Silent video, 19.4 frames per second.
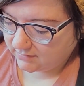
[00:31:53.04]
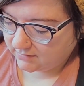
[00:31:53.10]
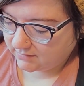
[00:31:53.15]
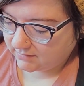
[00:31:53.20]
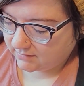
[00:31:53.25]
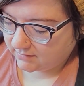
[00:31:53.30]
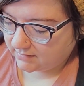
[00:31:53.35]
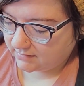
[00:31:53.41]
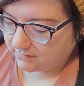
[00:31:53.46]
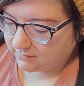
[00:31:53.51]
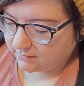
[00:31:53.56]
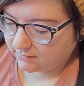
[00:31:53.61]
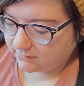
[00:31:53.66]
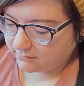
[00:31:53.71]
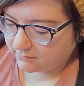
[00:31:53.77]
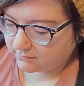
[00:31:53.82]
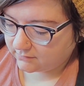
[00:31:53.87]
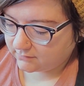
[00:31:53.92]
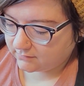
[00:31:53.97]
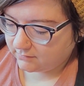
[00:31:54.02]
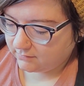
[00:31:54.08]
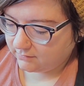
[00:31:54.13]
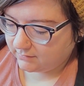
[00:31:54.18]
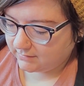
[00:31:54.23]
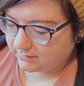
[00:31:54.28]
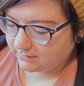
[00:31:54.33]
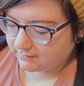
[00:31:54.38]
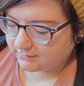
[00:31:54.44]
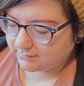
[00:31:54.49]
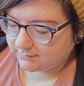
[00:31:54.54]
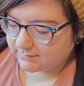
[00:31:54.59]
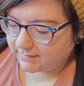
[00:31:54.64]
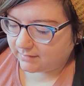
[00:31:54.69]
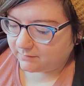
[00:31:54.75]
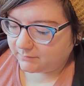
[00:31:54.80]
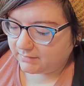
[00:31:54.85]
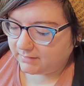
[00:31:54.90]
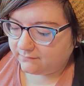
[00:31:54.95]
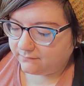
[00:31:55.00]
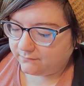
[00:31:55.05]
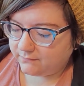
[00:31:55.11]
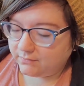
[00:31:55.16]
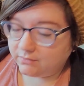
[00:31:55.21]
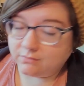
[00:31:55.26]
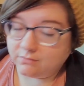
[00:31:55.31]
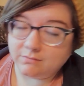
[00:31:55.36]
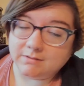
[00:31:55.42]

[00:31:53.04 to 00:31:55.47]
I don't know. You can also tell me if you